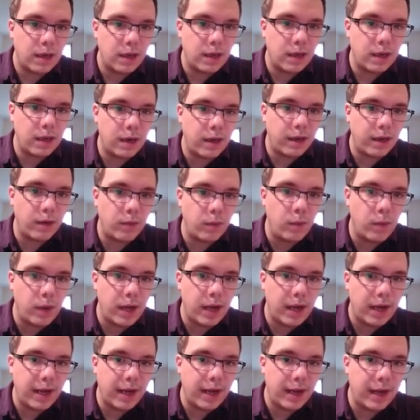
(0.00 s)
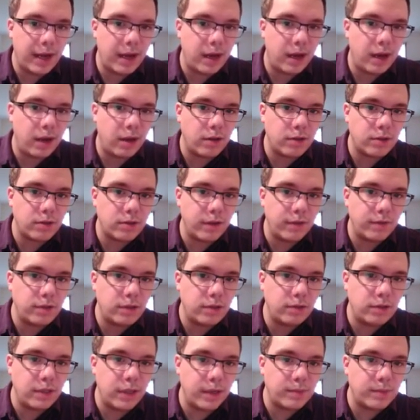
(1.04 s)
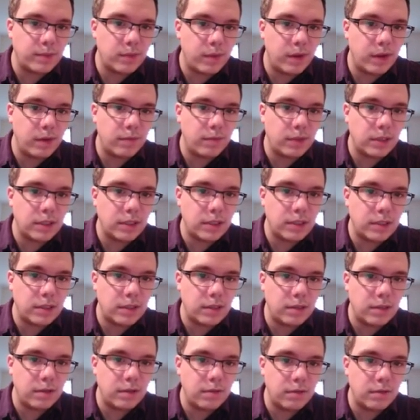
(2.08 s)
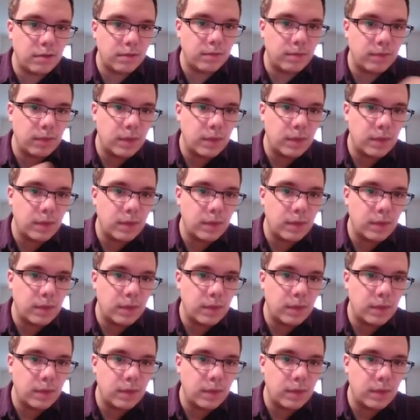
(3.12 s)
And on y, I also have 2 times 1, which is 2.